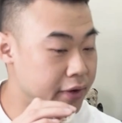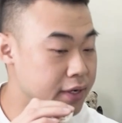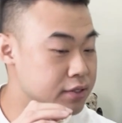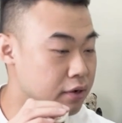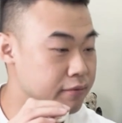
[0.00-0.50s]
had
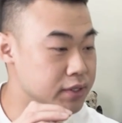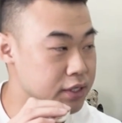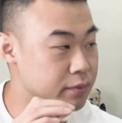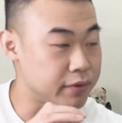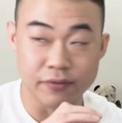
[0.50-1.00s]
this
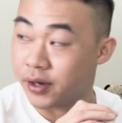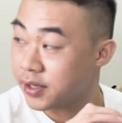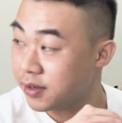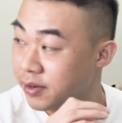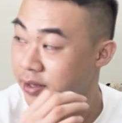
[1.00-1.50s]
conversation before. I
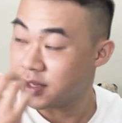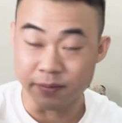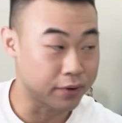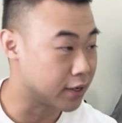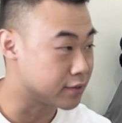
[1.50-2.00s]
think when I did the
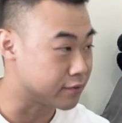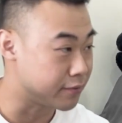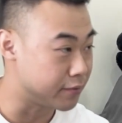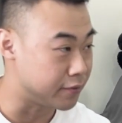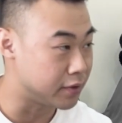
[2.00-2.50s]
podcast
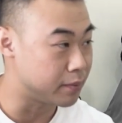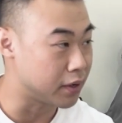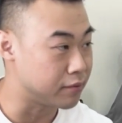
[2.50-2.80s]
with him, right,